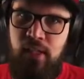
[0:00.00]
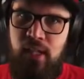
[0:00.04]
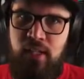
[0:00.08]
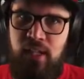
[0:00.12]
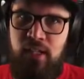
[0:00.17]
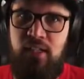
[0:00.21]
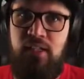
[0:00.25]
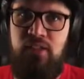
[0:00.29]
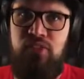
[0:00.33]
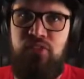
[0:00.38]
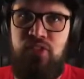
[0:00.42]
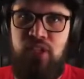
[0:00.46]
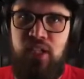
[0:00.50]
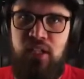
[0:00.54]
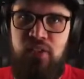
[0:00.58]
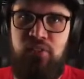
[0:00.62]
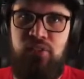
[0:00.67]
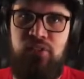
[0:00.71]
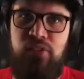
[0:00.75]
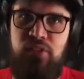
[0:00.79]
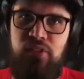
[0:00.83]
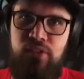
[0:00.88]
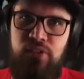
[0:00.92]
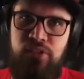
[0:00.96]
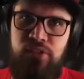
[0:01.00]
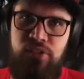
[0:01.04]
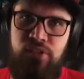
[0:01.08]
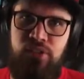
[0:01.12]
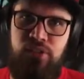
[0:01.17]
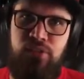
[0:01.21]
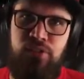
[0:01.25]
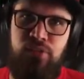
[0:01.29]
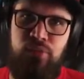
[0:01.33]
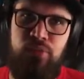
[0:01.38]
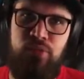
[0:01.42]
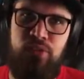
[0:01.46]
I'll leave glyphs to the
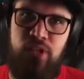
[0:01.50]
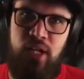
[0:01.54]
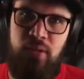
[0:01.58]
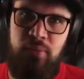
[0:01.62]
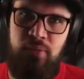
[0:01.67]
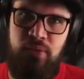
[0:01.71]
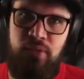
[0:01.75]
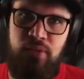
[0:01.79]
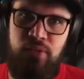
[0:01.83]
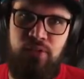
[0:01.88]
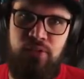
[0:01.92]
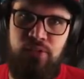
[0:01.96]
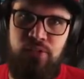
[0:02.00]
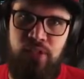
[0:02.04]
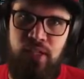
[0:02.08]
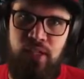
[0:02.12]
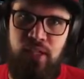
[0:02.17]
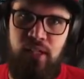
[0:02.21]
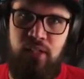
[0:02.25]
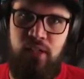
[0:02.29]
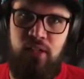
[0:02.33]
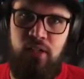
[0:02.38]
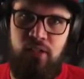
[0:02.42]
systems I'm using